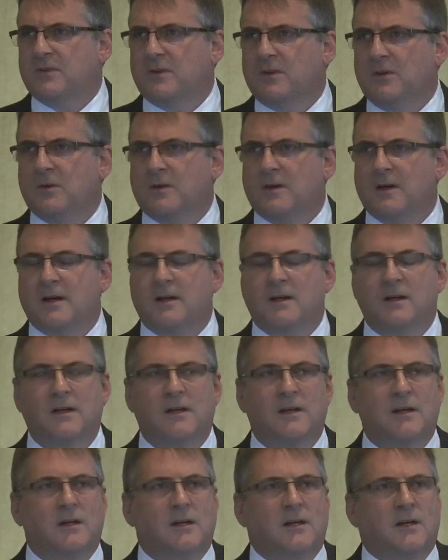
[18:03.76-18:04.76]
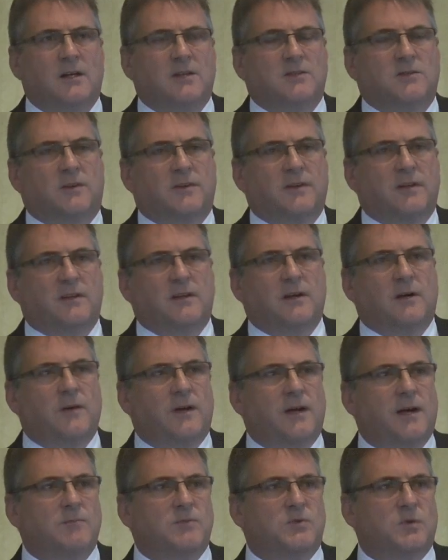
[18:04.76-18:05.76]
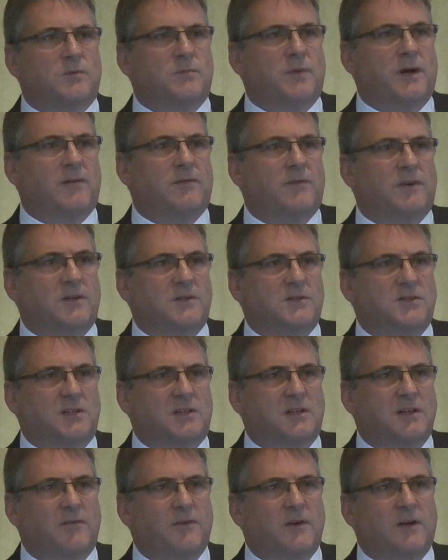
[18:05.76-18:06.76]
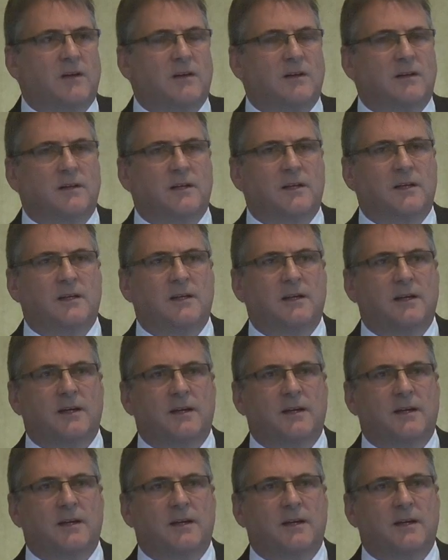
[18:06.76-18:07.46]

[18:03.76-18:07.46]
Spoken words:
for the UK. So I think the OEMs would benefit significantly